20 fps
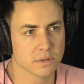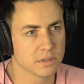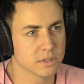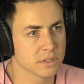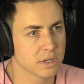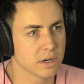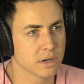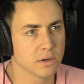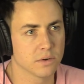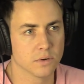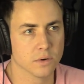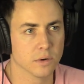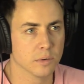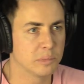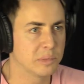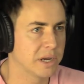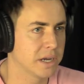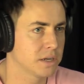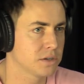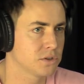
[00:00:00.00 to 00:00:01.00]
with Suncor,
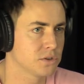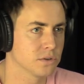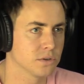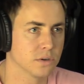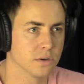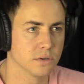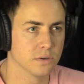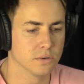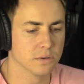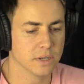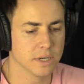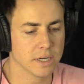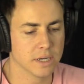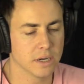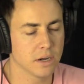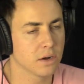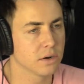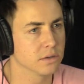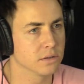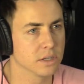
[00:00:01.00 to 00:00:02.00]
Petro,
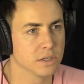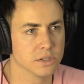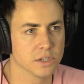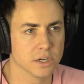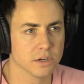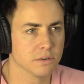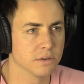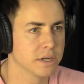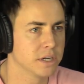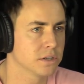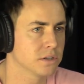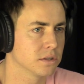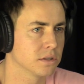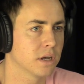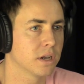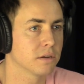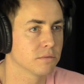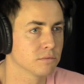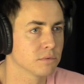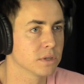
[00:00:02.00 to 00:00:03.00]
uh, Heartland Generation, a
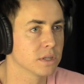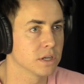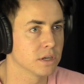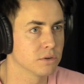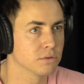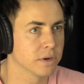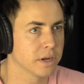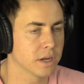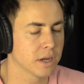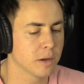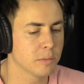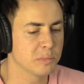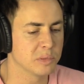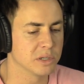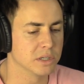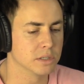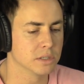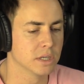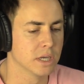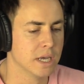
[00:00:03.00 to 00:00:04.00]
lot of really great
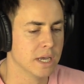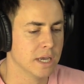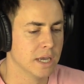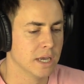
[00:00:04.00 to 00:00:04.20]
companies